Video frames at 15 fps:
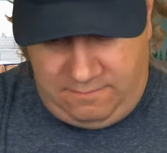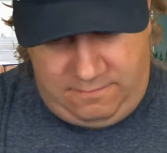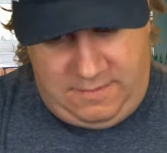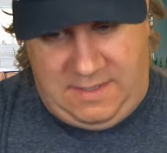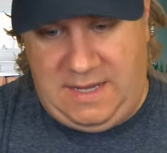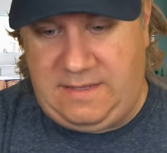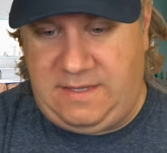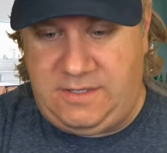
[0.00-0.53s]

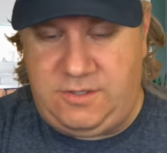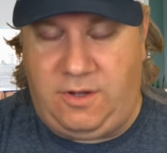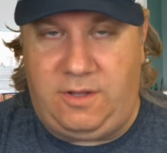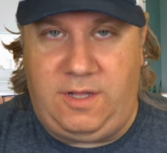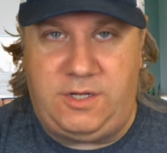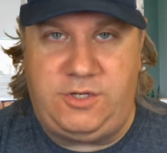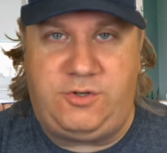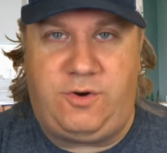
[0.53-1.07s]
Get this all
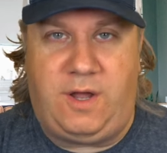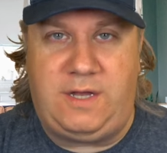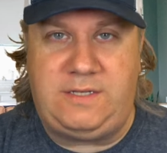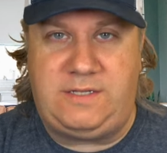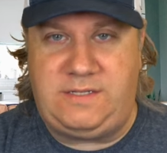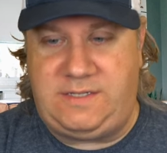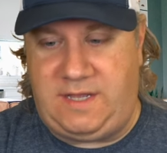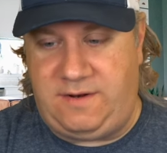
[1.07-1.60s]
on trucks
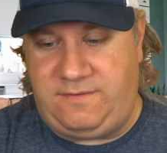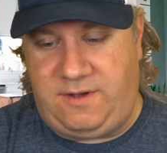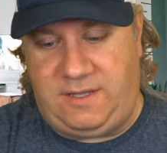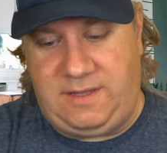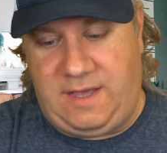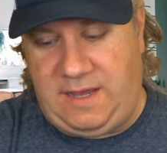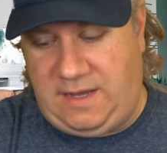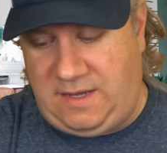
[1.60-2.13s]
instead of on
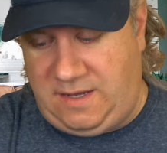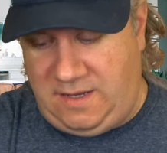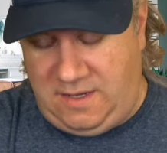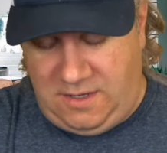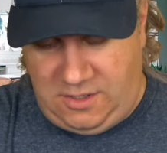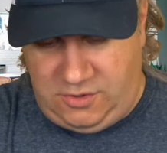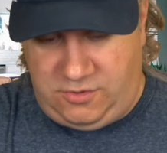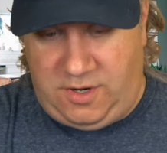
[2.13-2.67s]
like
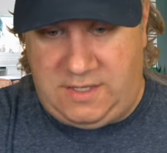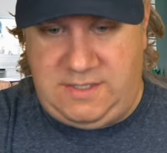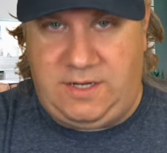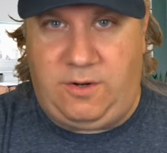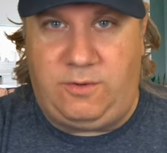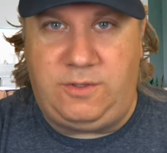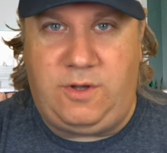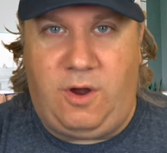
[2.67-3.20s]
trucks that
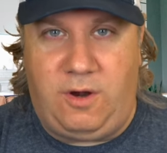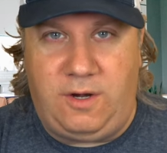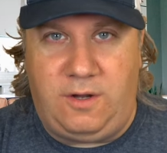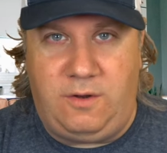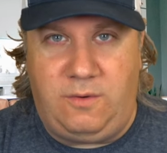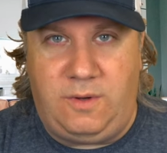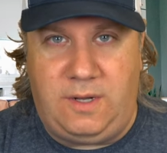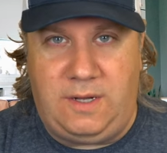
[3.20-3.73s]
hold
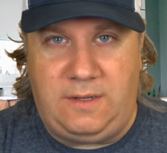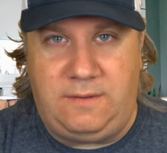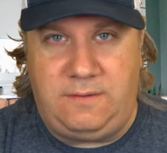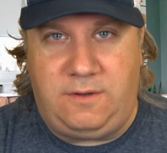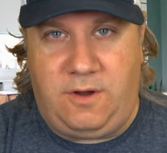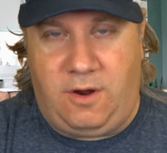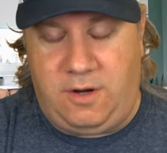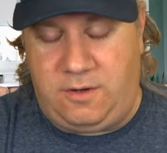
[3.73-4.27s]
cargo uh,
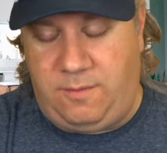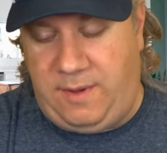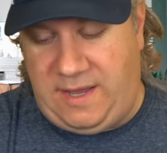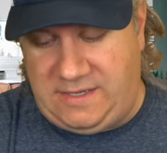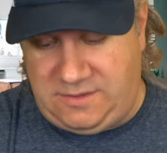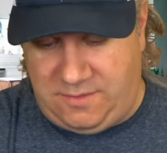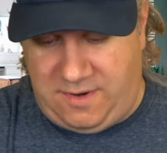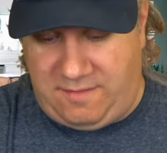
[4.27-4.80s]
cargo
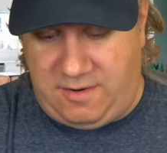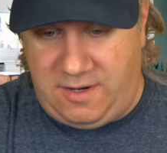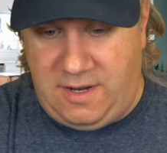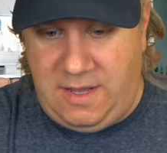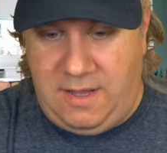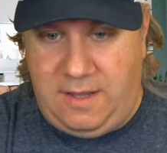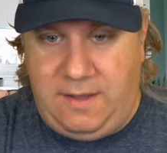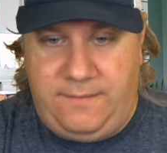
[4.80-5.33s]
bays or whatever.
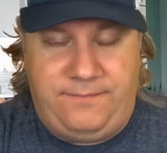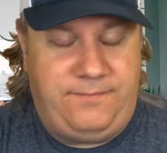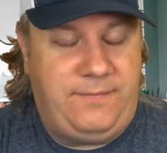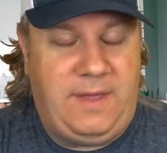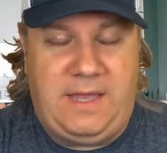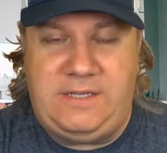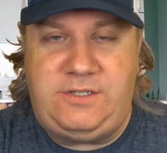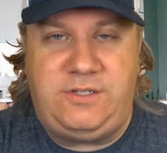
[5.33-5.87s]

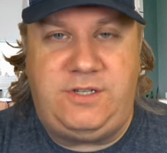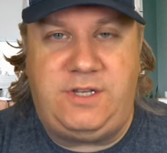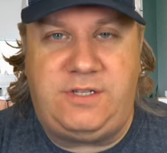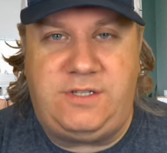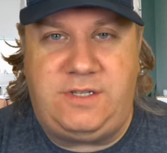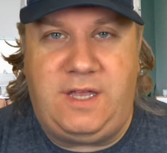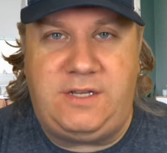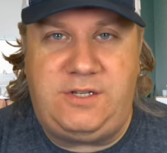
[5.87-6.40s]
It's
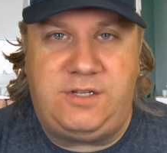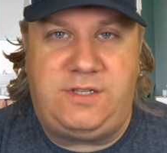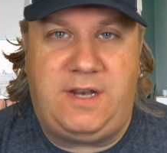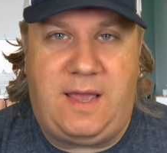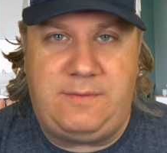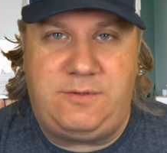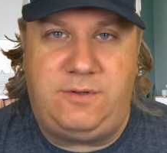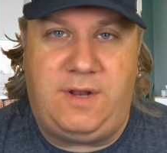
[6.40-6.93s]
just it's just an
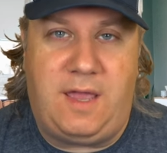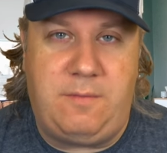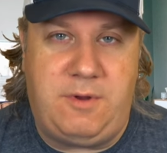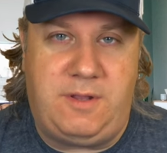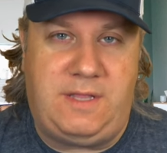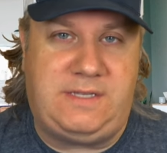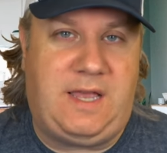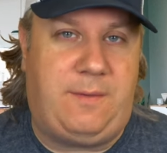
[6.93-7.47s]
absolute nightmare,
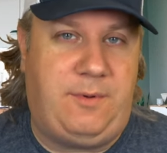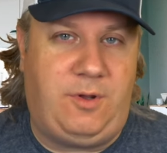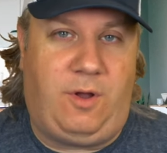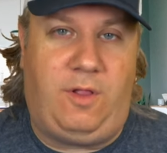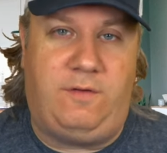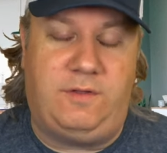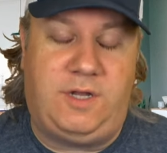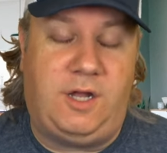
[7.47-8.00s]
and that's happening
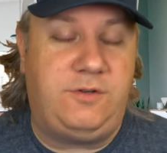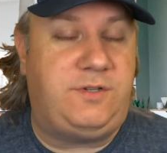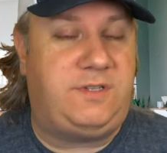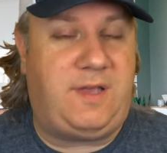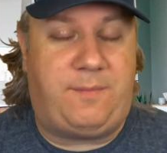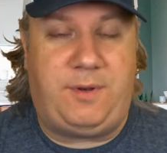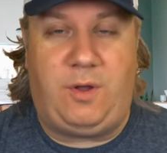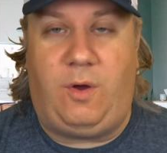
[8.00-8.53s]
all over the country. It's
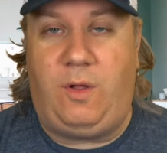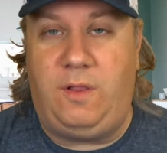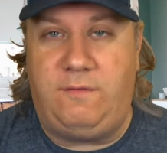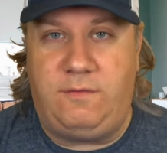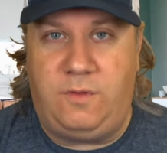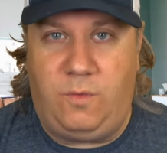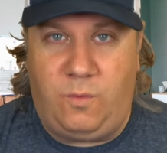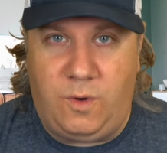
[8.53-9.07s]
happening all
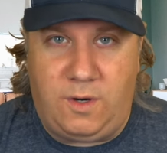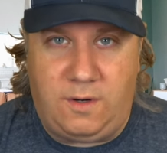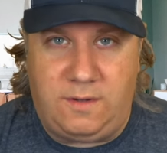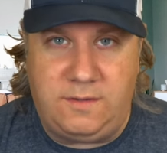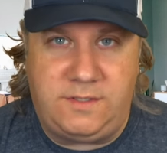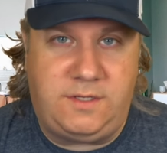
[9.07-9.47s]
over the world.